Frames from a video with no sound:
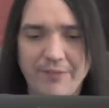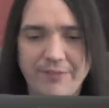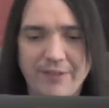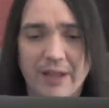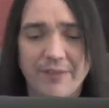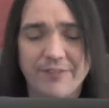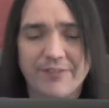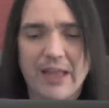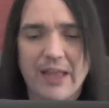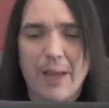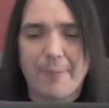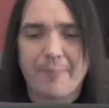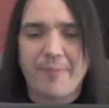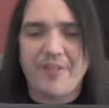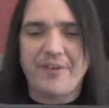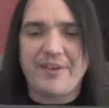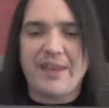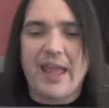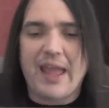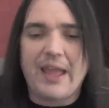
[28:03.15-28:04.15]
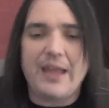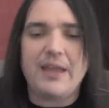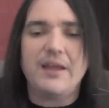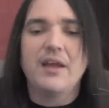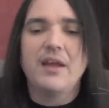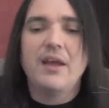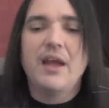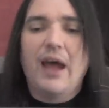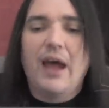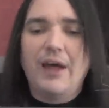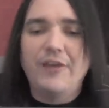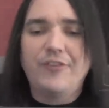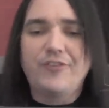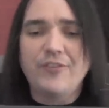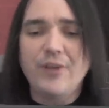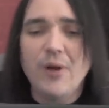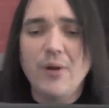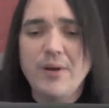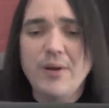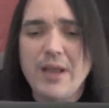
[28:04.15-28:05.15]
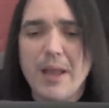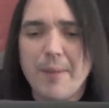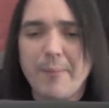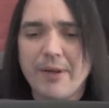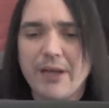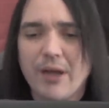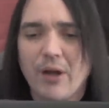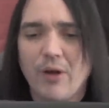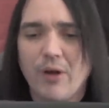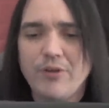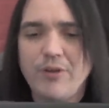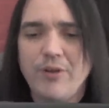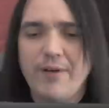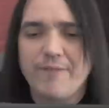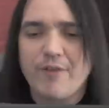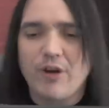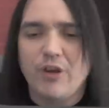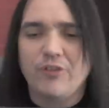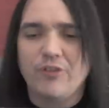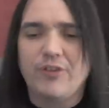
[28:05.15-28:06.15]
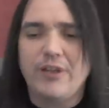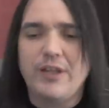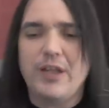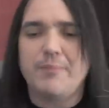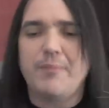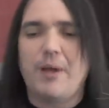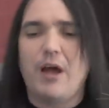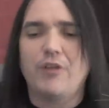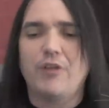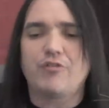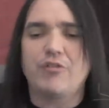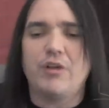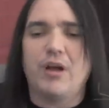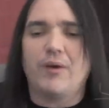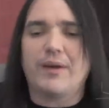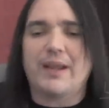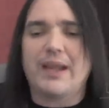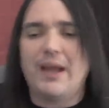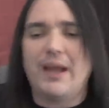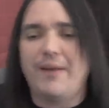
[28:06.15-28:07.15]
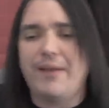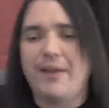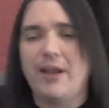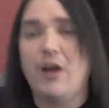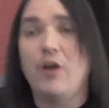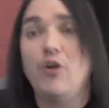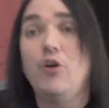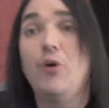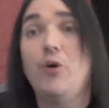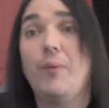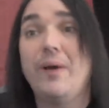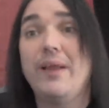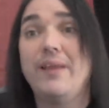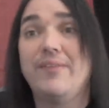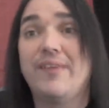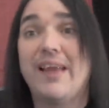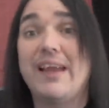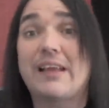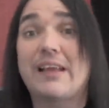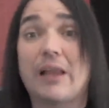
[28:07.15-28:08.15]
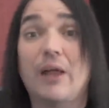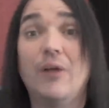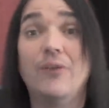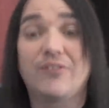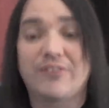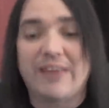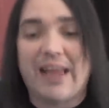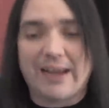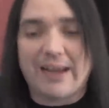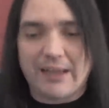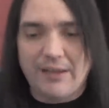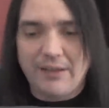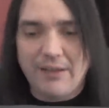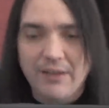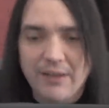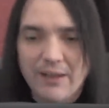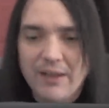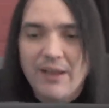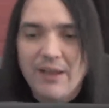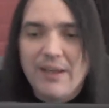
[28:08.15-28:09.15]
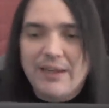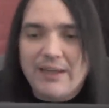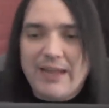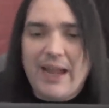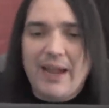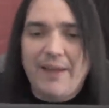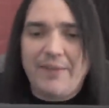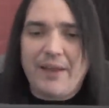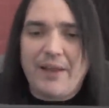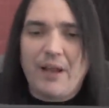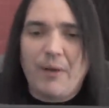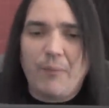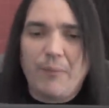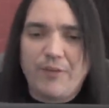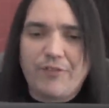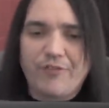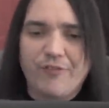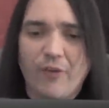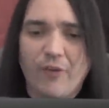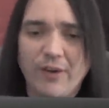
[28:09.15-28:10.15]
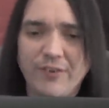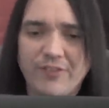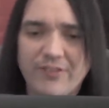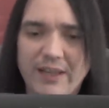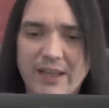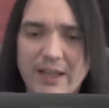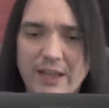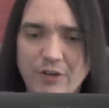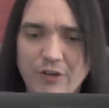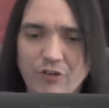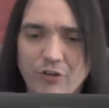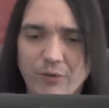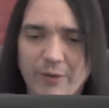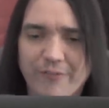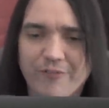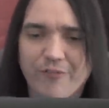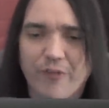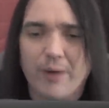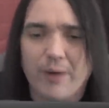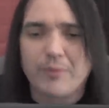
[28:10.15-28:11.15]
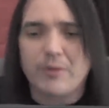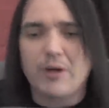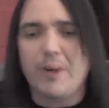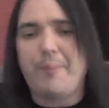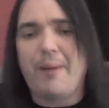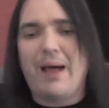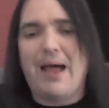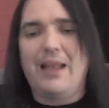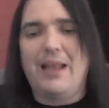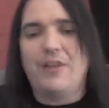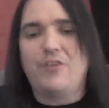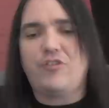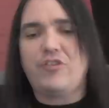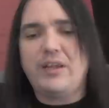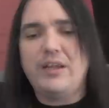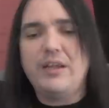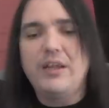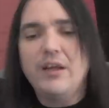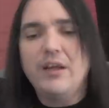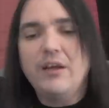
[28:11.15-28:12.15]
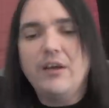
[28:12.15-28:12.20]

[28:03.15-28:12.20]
Dunce Cap of the Day. A student at McGill University in Montreal, Canada, who wins a close second, Canada was forced to issue a formal apology